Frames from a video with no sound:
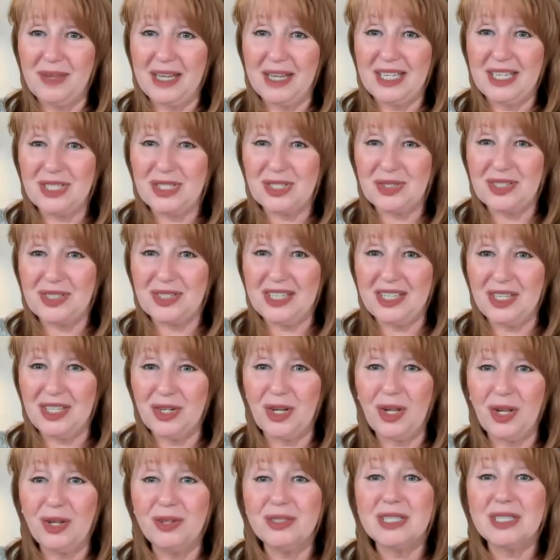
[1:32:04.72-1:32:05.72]
making sure that you
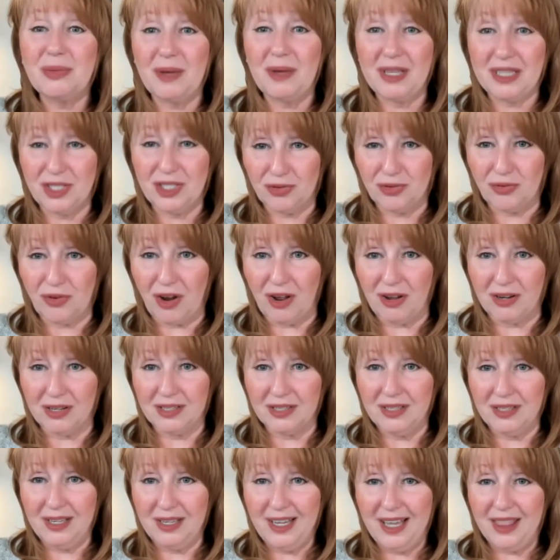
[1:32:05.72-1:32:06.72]
close the month strong.
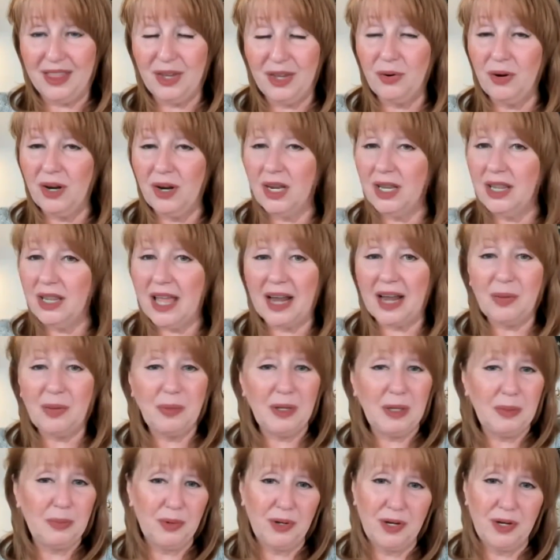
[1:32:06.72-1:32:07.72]
There are a lot of
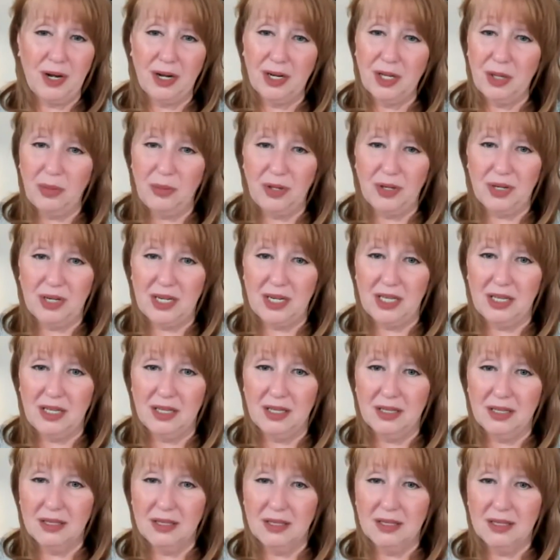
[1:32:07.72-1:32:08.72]
people in our community,
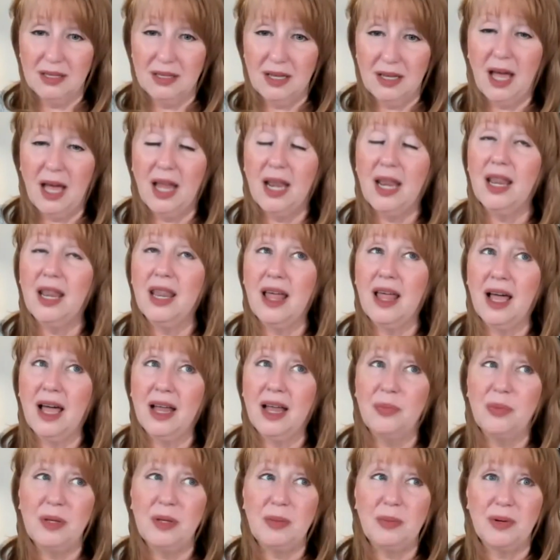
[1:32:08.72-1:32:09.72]
a lot
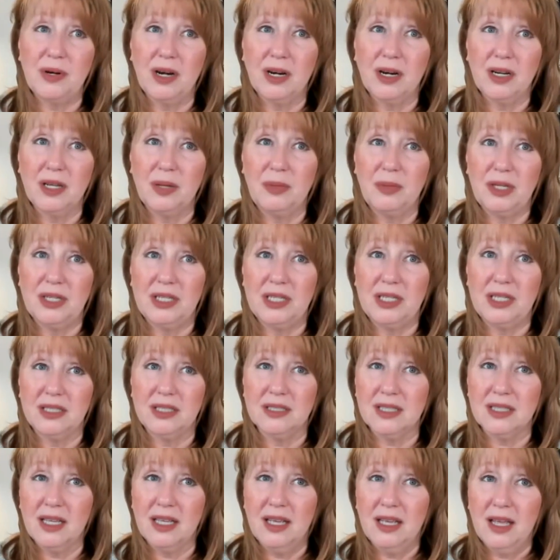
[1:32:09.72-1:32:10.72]
of people in our
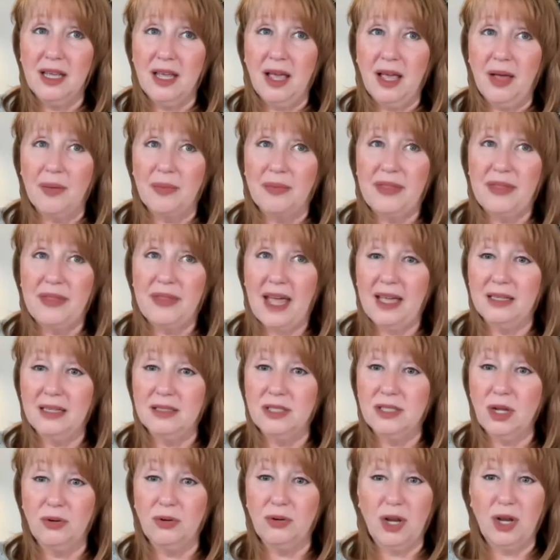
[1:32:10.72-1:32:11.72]
communities that
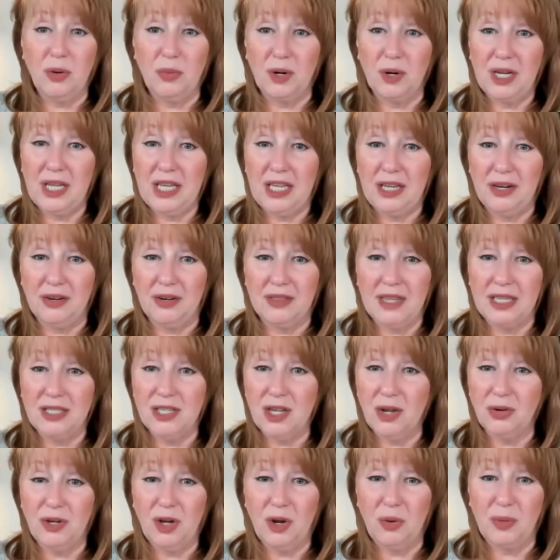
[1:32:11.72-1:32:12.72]
don't know we're here. They
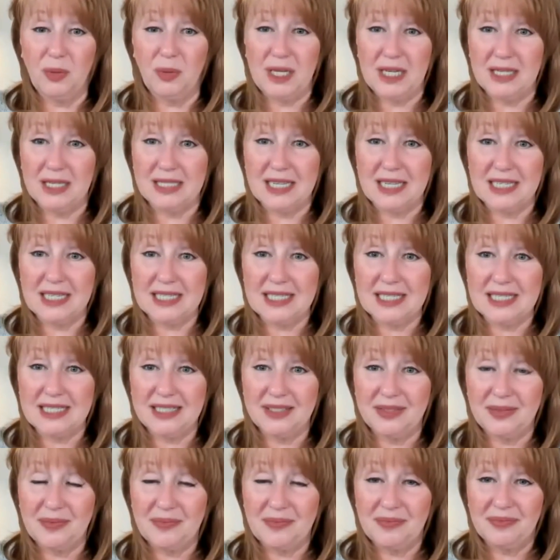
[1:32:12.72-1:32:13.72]
don't know we exist.
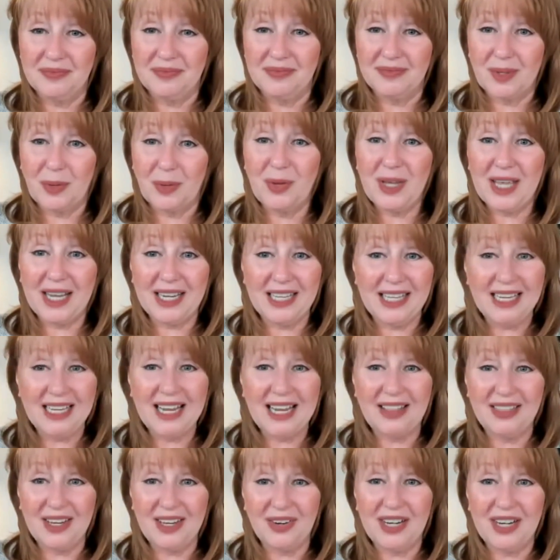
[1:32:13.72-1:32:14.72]
We got to get
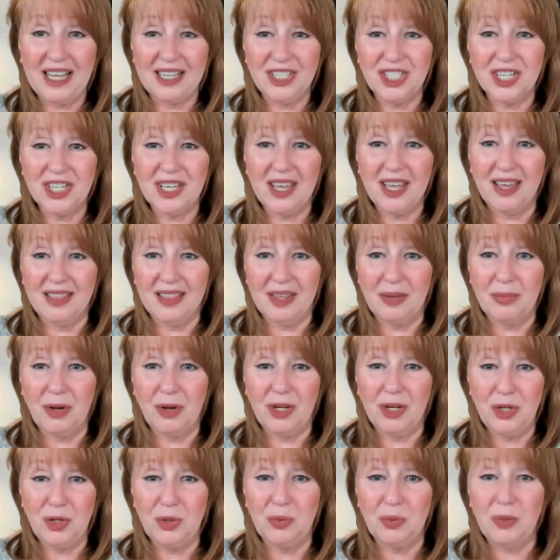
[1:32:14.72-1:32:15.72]
out there and educate them
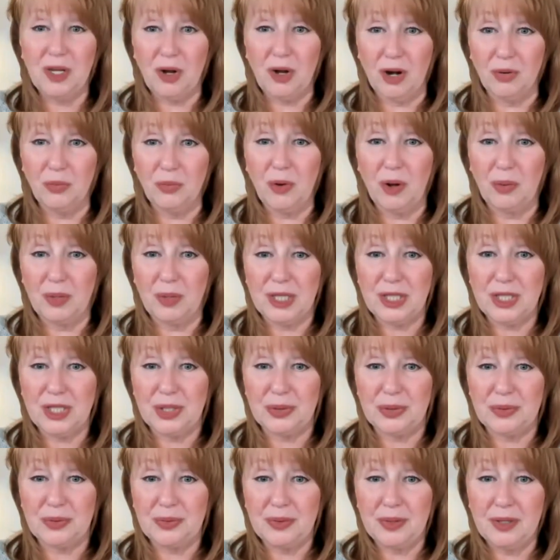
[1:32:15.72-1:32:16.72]
on who we are and what we
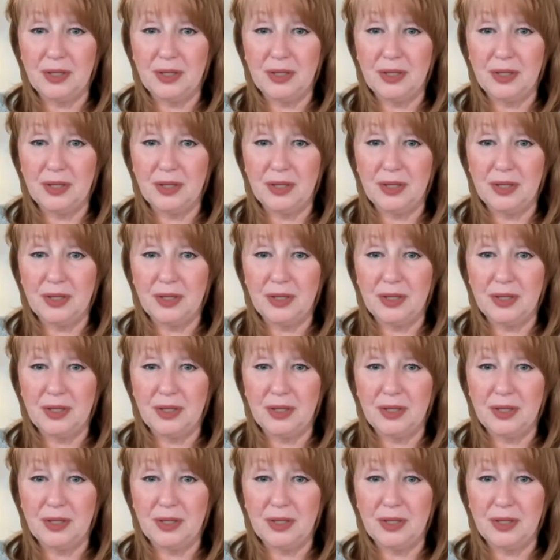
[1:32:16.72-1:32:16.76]
do.